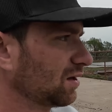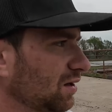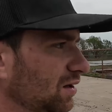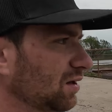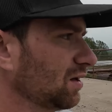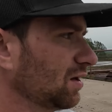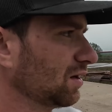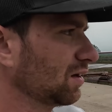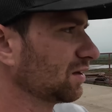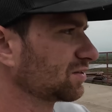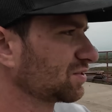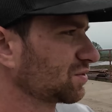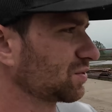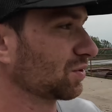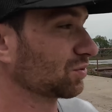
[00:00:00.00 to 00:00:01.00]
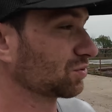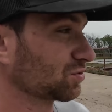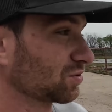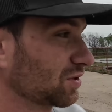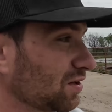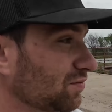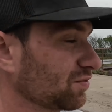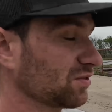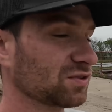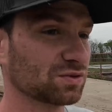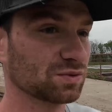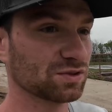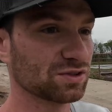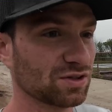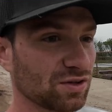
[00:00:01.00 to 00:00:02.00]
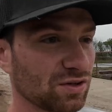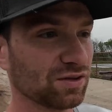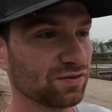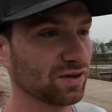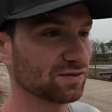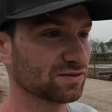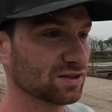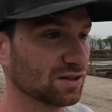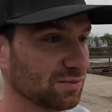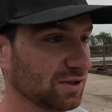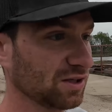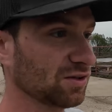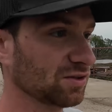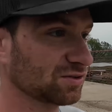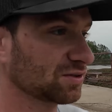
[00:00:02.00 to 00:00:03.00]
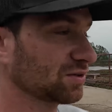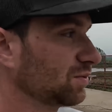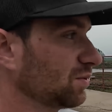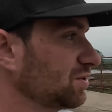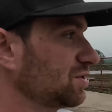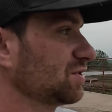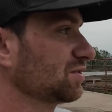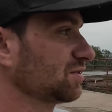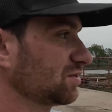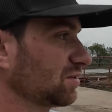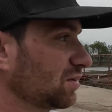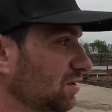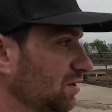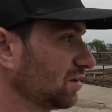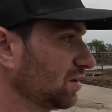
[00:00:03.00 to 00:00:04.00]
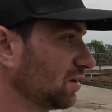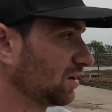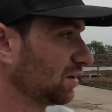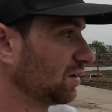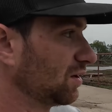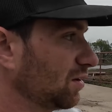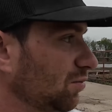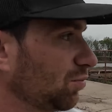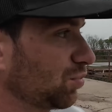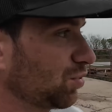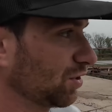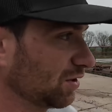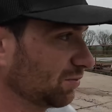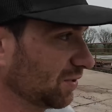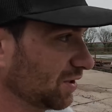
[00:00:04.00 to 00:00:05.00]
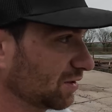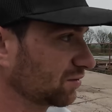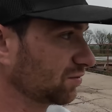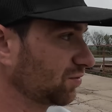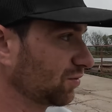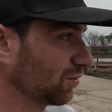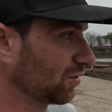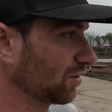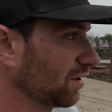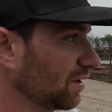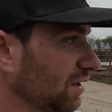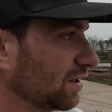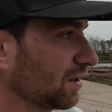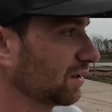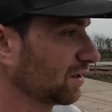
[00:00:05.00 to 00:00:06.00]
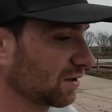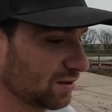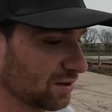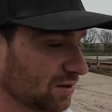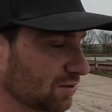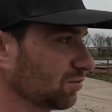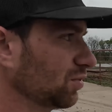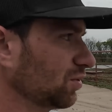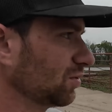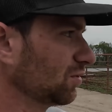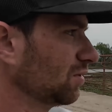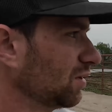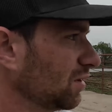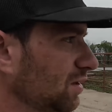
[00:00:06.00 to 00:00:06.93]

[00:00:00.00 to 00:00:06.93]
Scrotal circumference was 35 centimeters, which is pretty big for a young bull